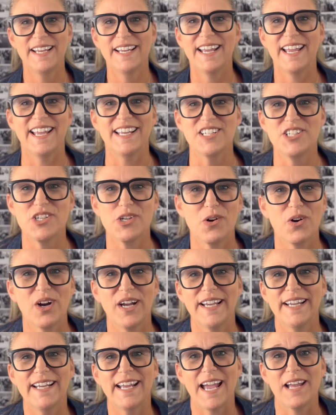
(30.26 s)

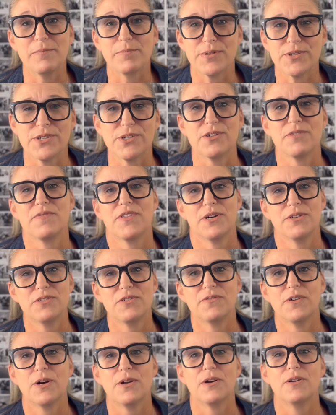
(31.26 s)
enjoy and preserve those
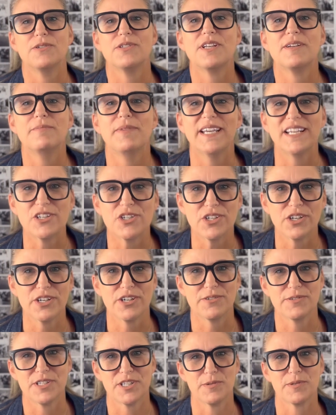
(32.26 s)
photos. Make sure
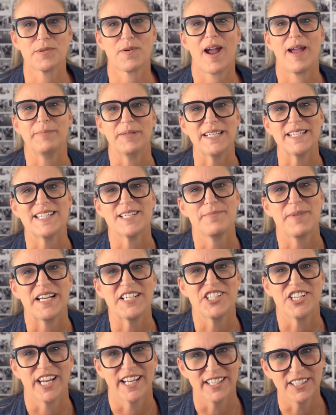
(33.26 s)
you're subscribing to my
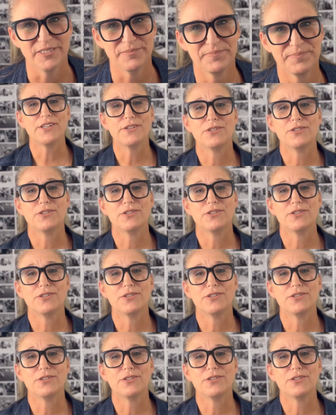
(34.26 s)
channel.